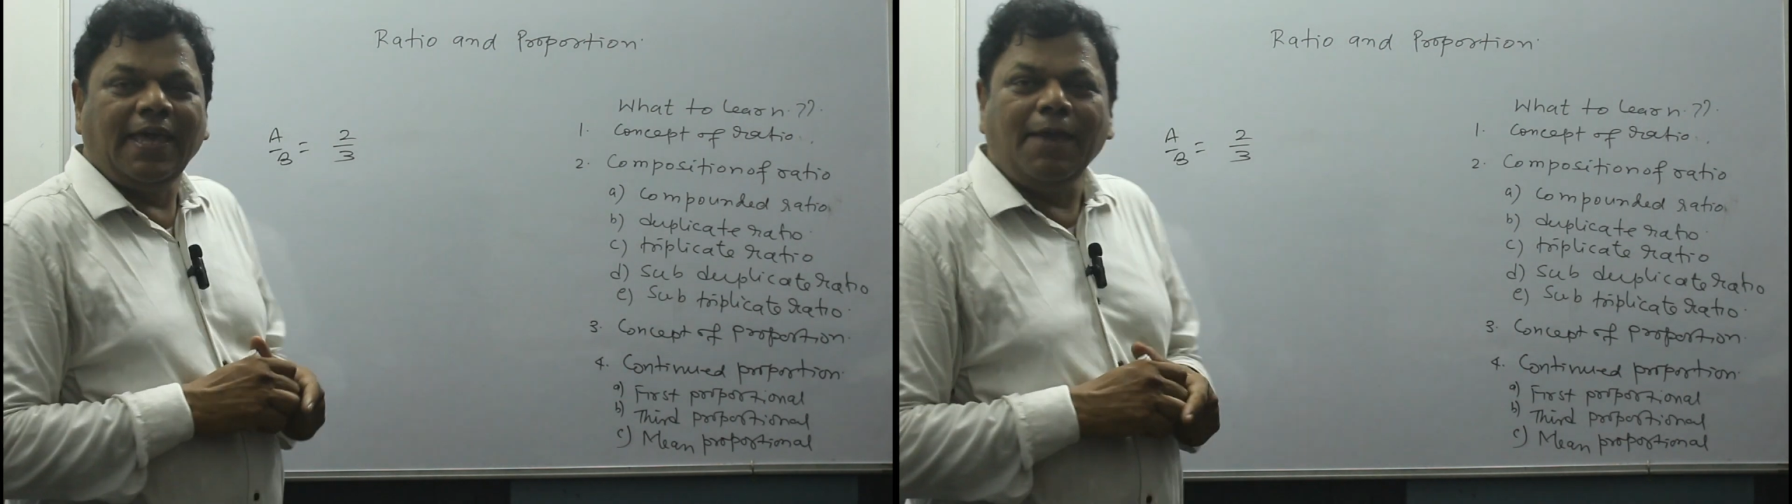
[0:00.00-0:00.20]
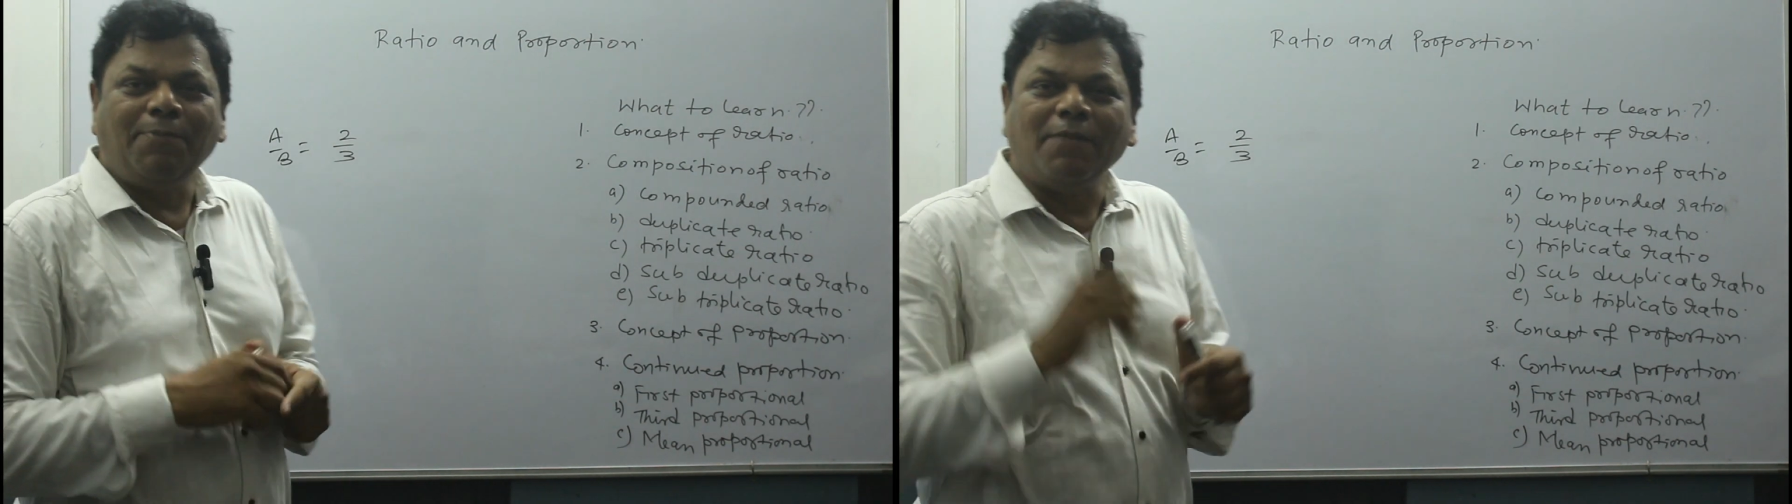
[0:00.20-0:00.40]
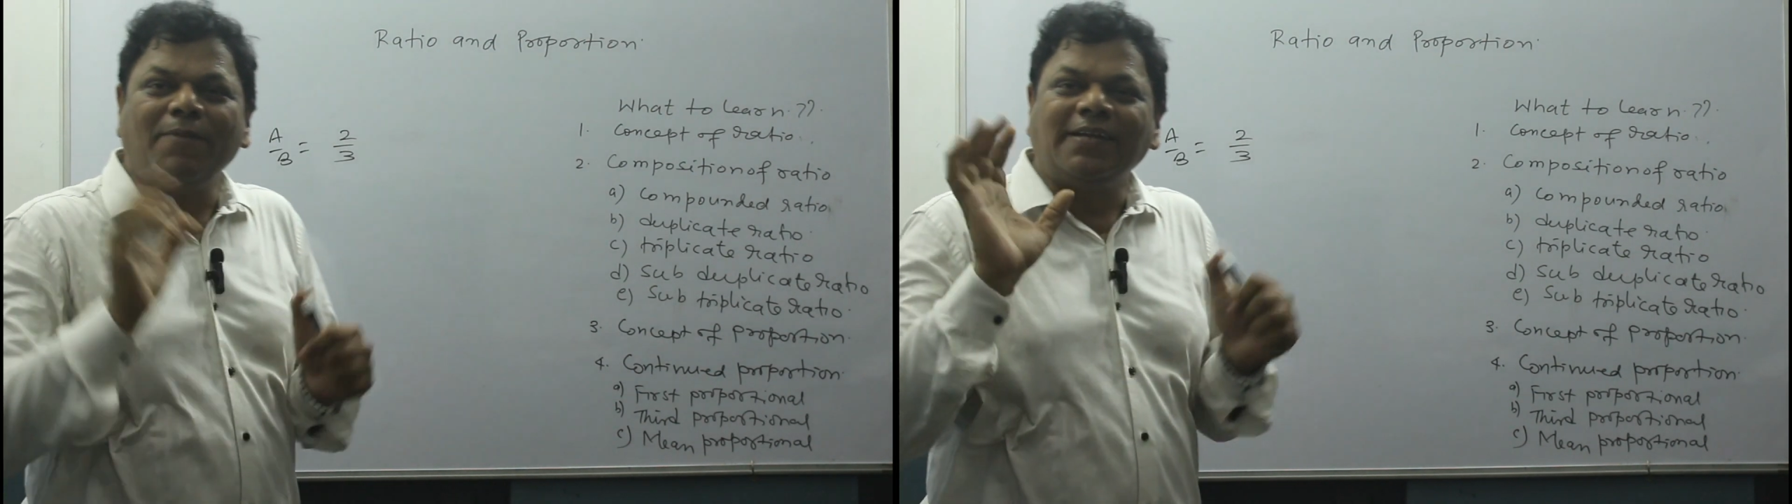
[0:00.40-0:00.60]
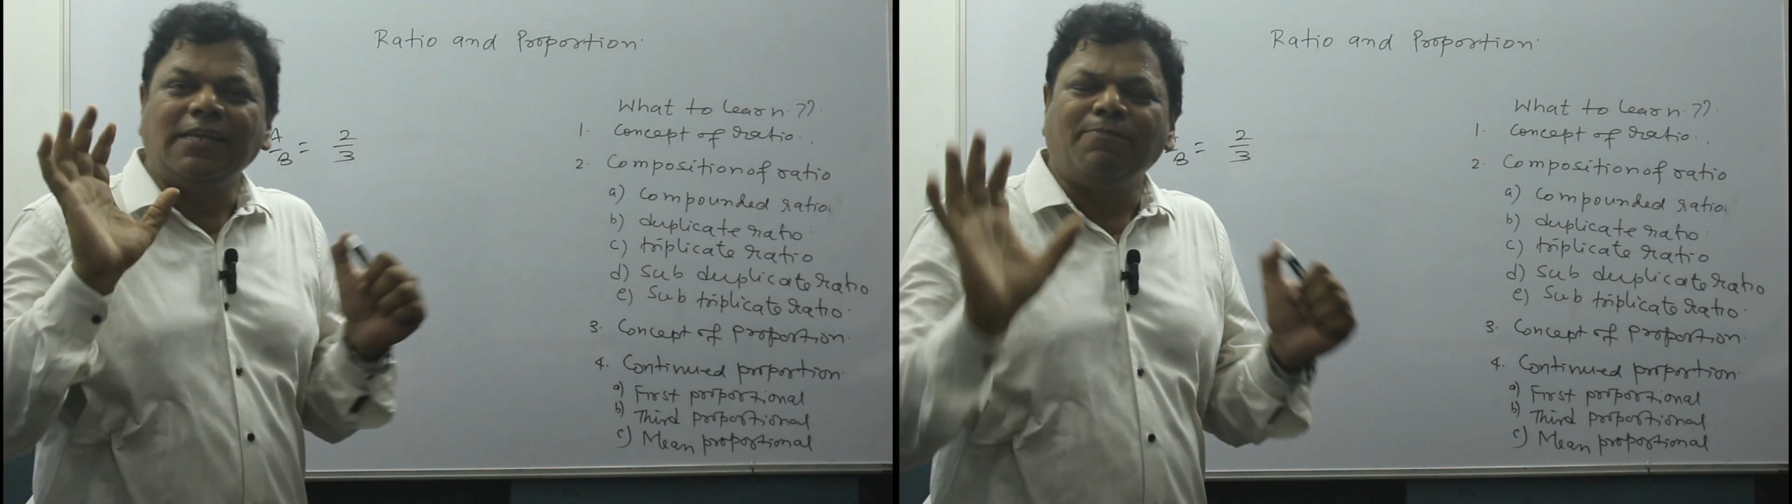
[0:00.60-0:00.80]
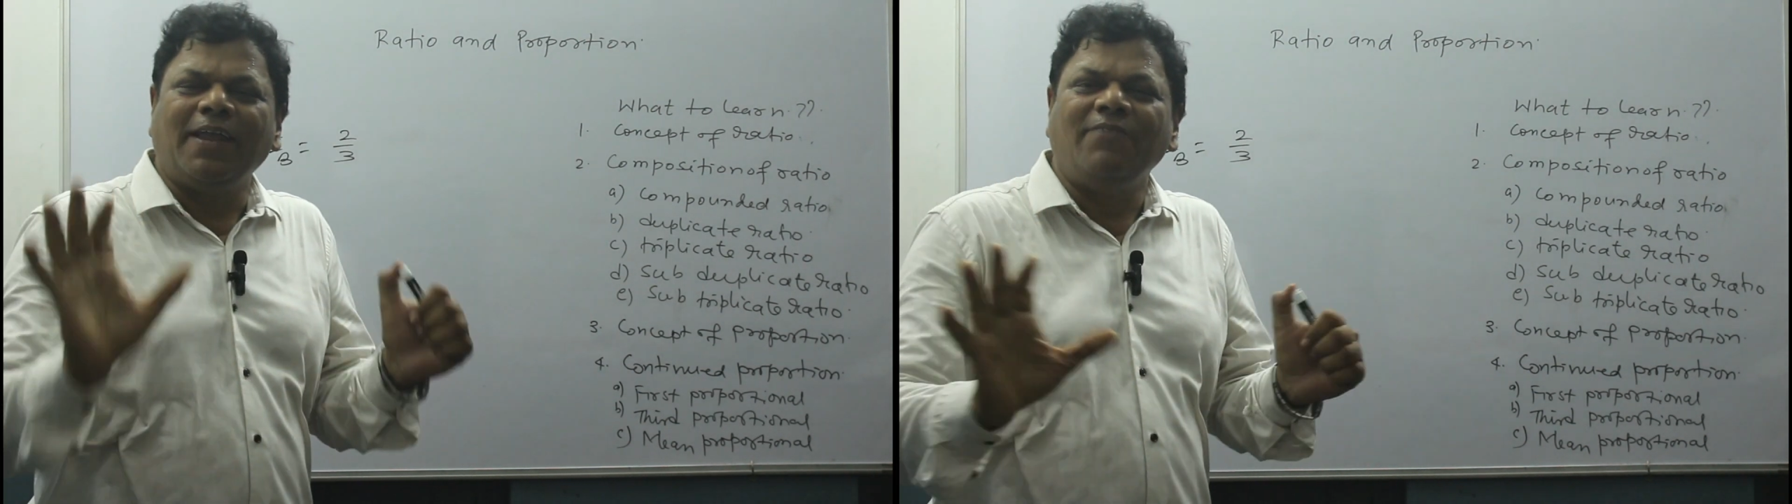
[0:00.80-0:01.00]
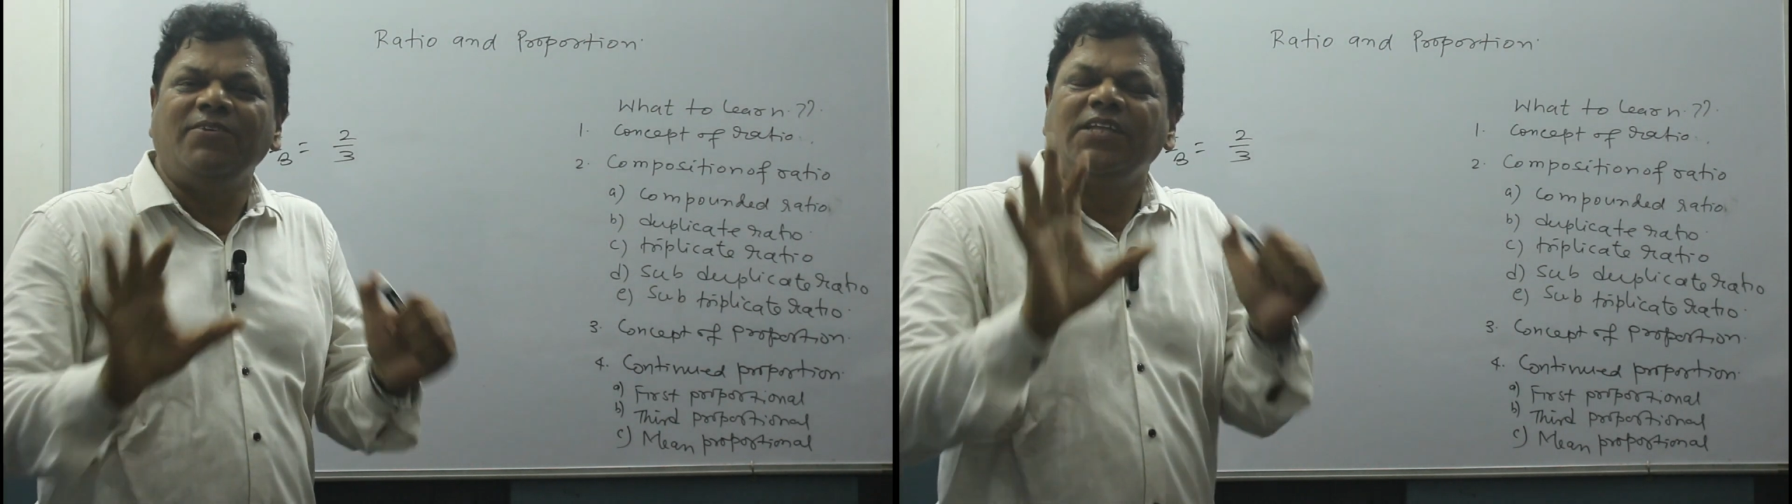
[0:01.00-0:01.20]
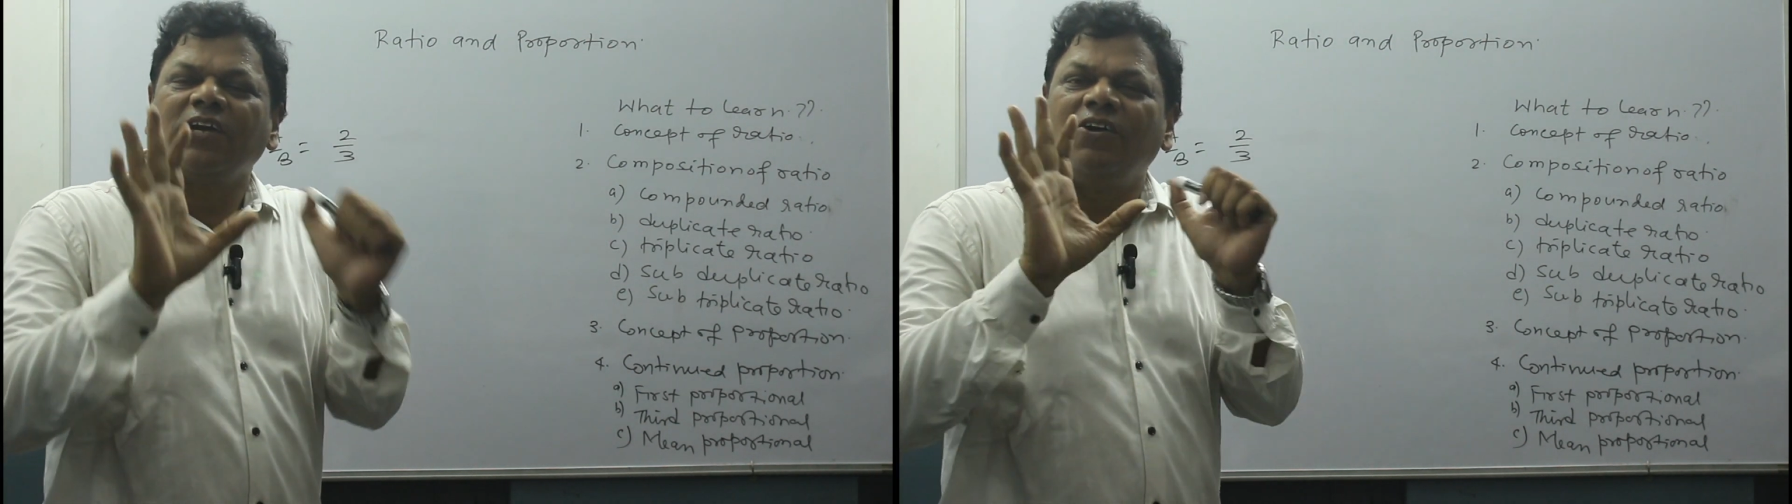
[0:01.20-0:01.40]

If I multiply with the